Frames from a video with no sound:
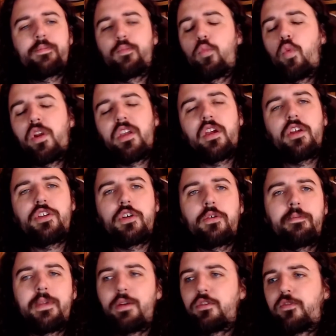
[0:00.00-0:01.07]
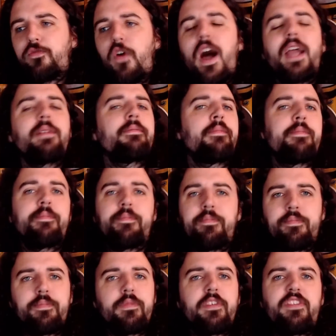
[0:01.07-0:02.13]
What are you going to do? He was fine.
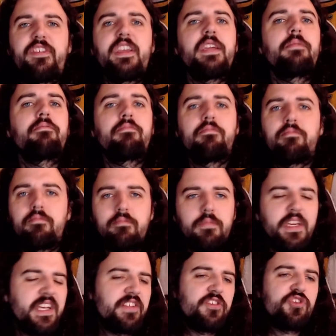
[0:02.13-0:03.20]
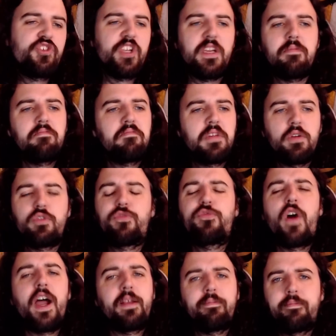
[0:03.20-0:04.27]
C. He gets a C. He was
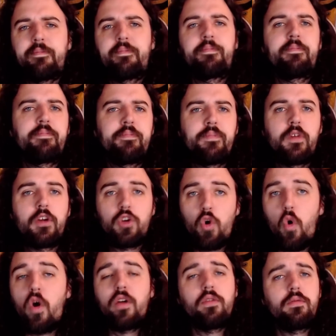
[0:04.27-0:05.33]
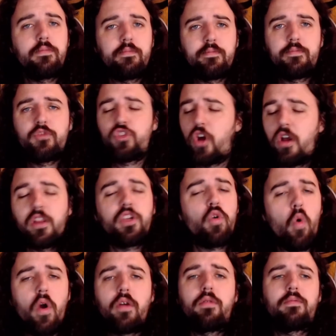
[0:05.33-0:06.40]
fine. Charlie
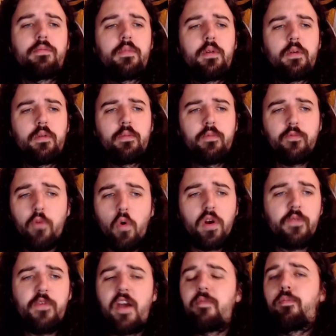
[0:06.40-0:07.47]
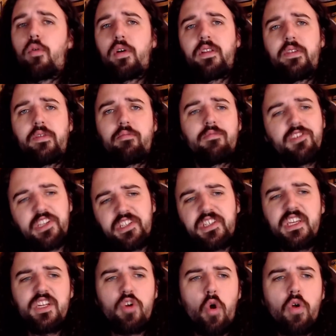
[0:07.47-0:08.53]
Coyle, 45 points,
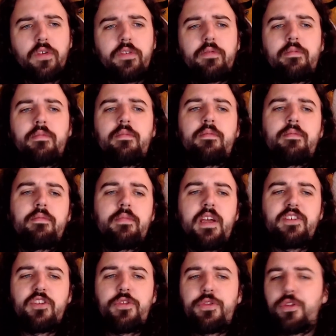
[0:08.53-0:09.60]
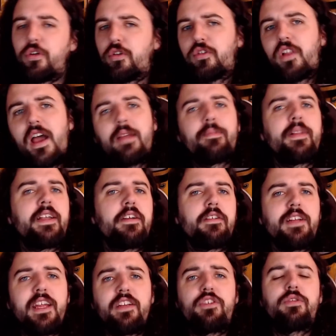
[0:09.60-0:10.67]
16 goals. As a third-line player
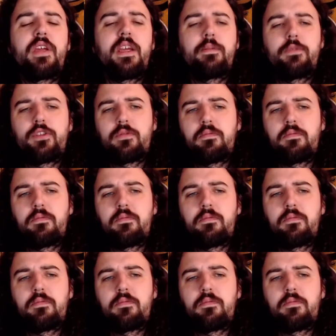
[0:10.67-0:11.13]
in 82 games.